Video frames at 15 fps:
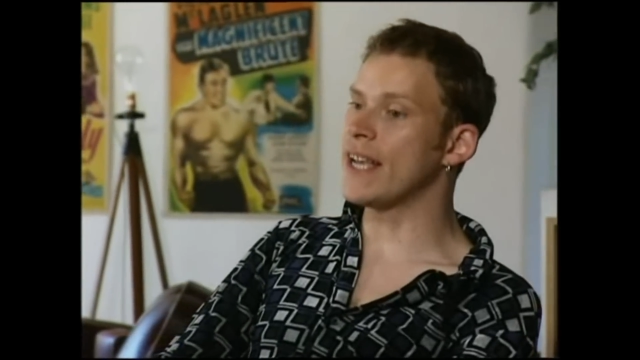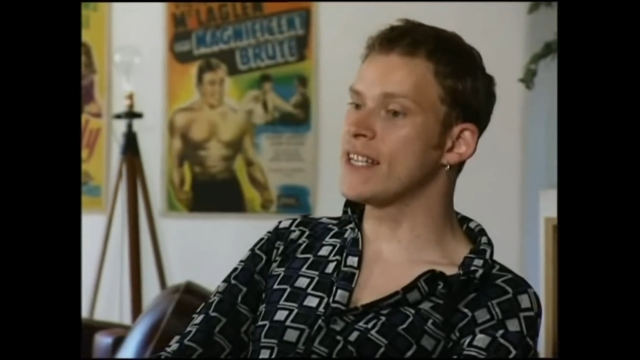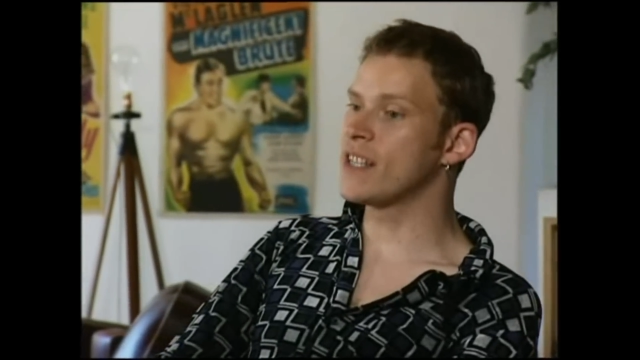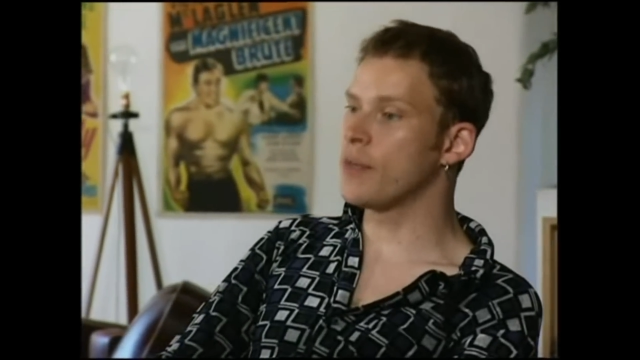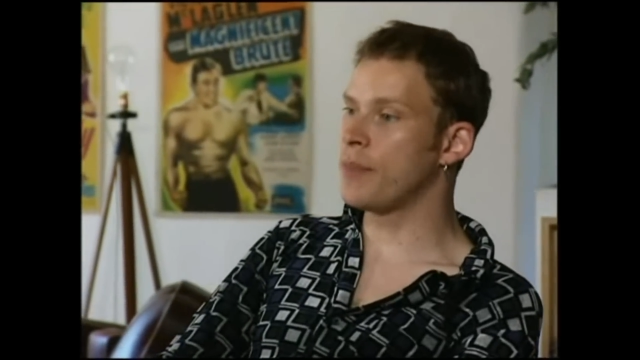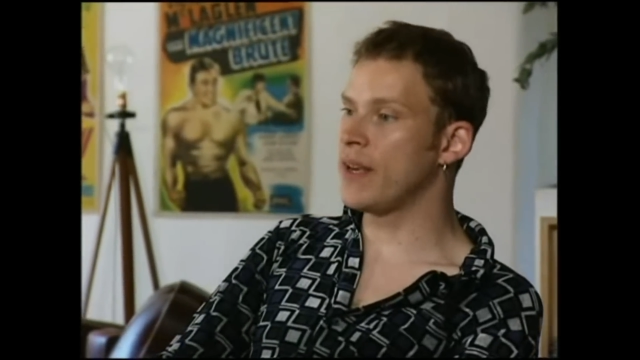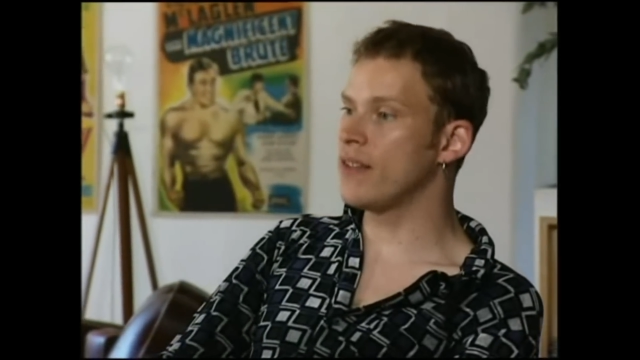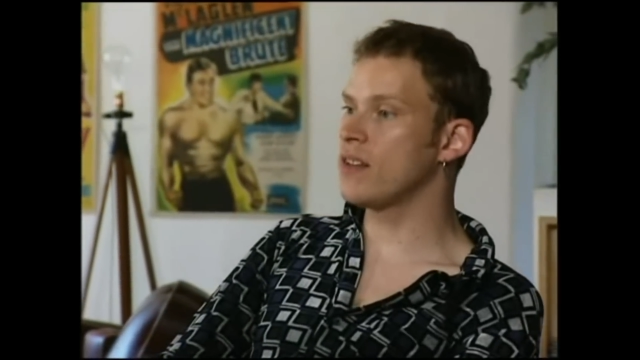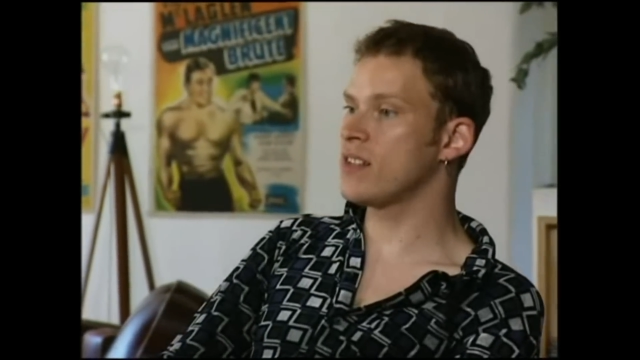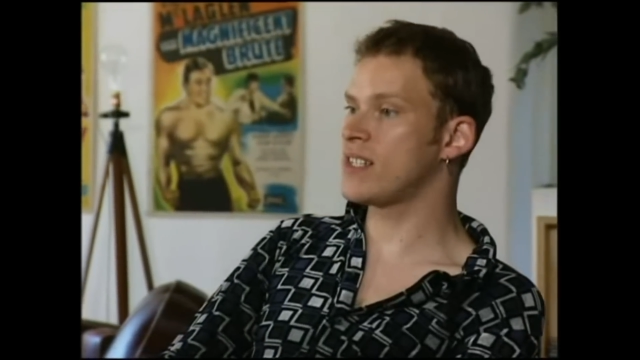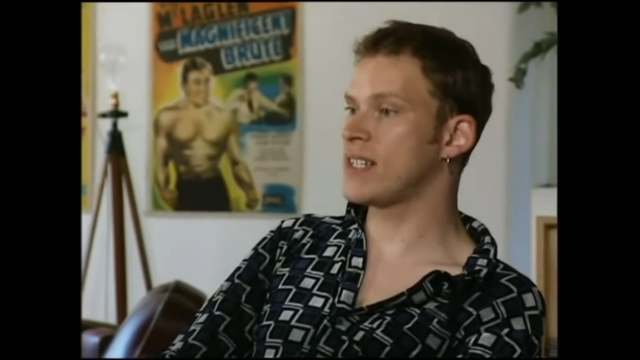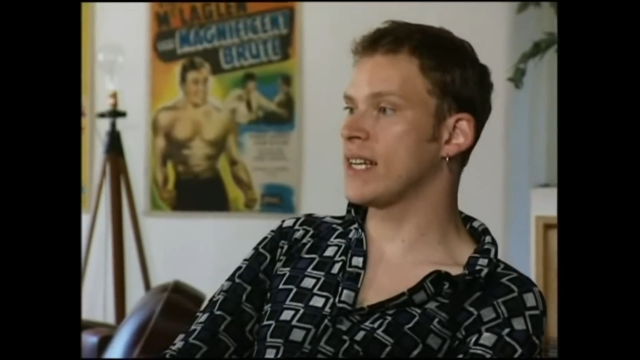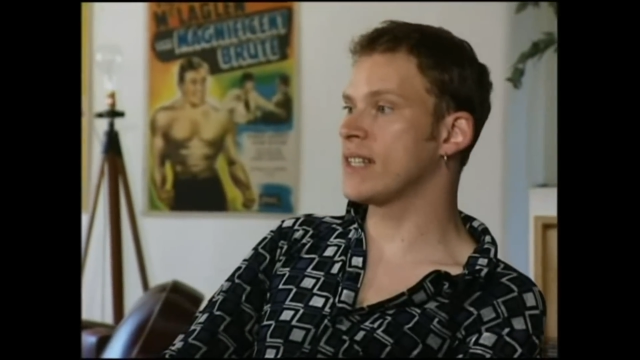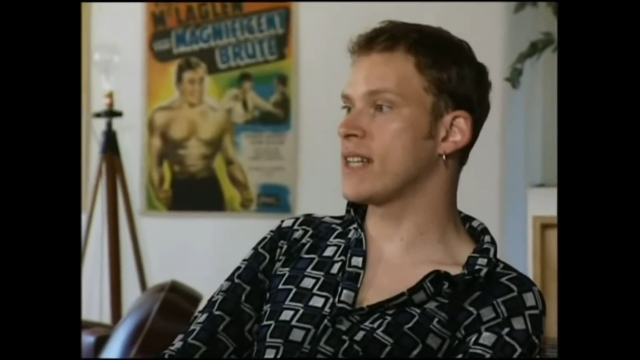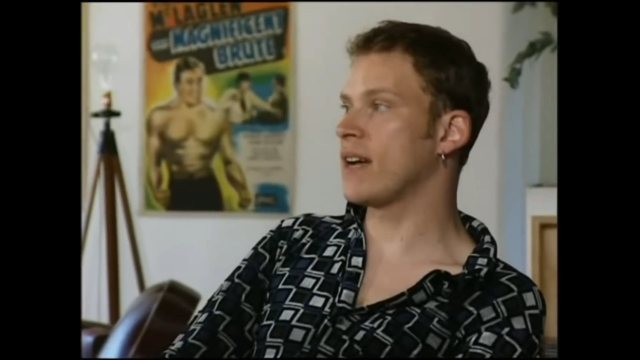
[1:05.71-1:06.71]
is the bit that
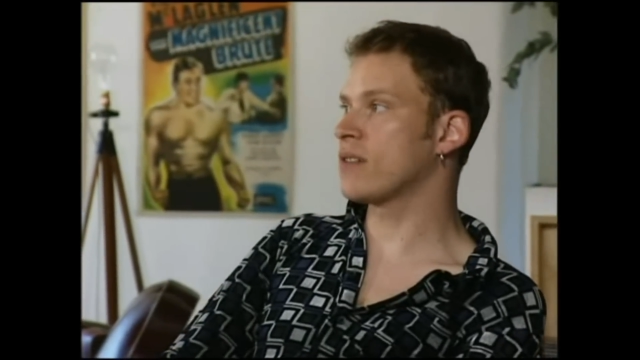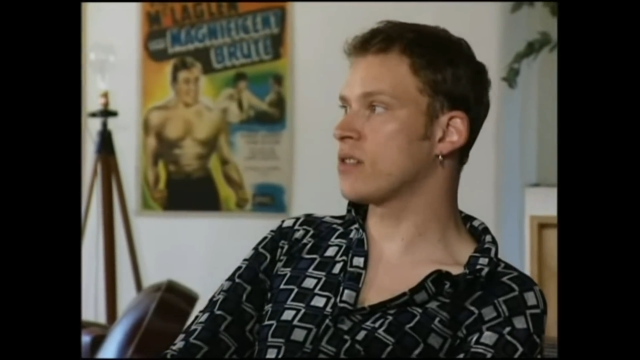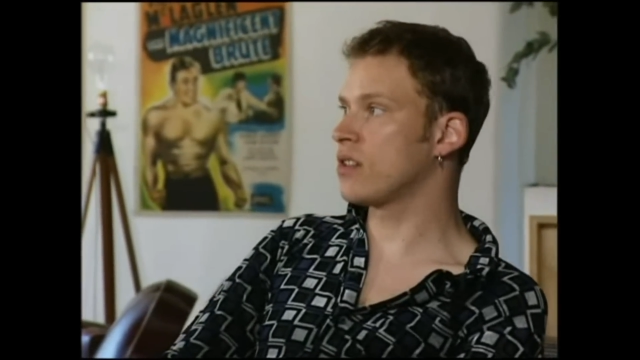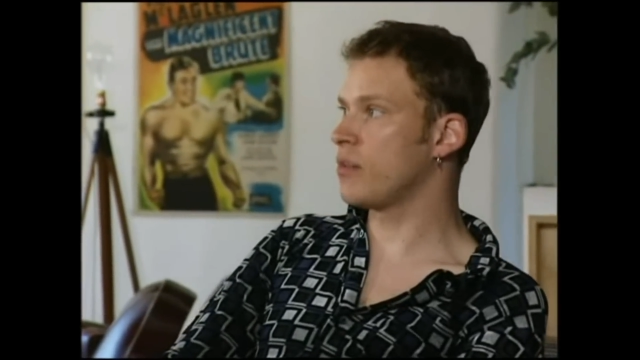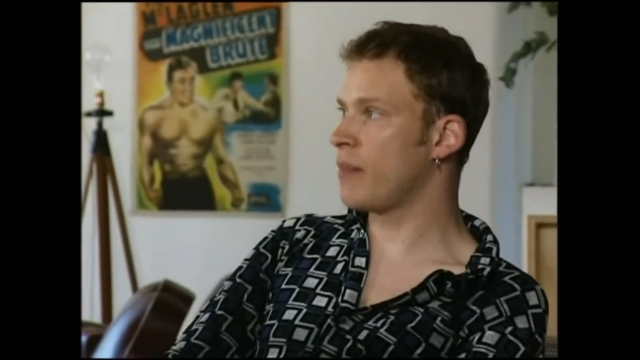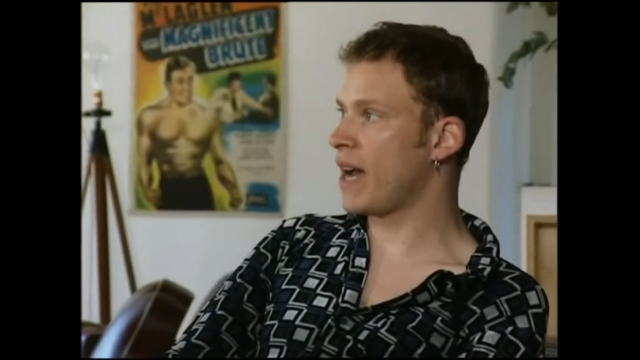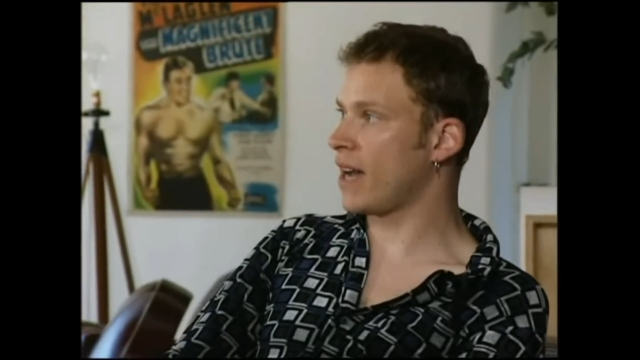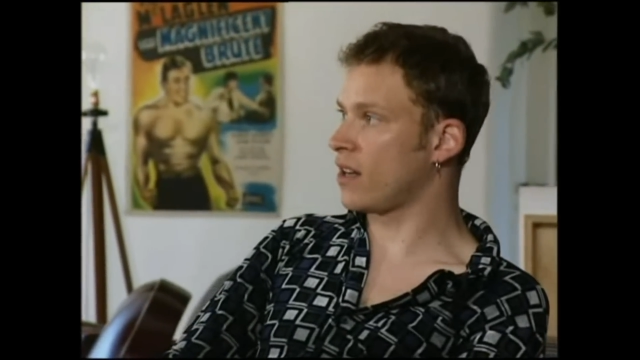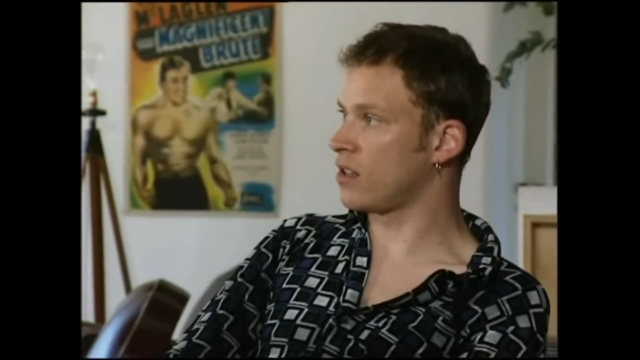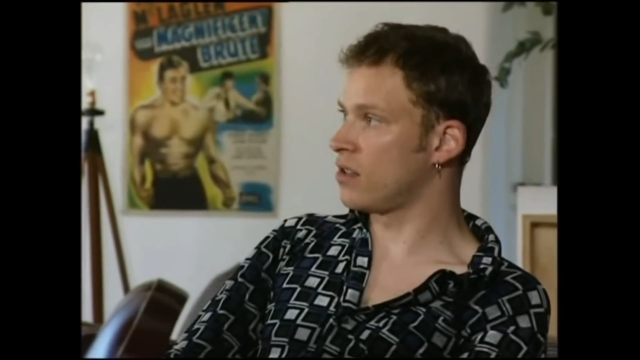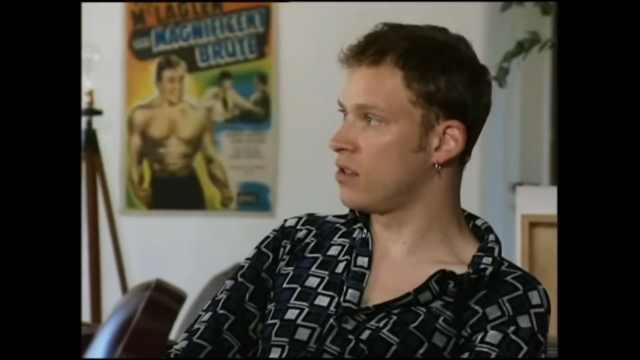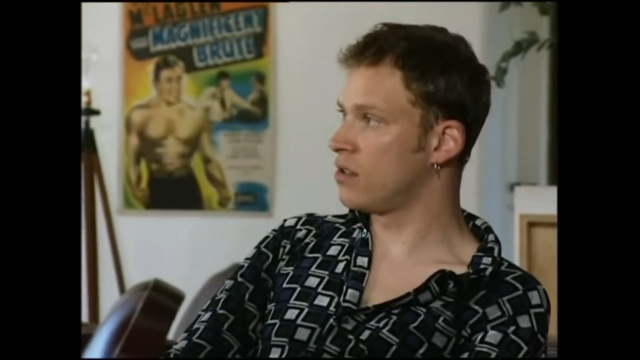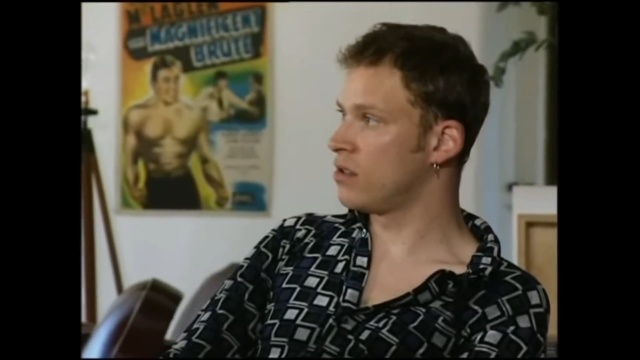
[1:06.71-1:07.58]
sticks out of the man.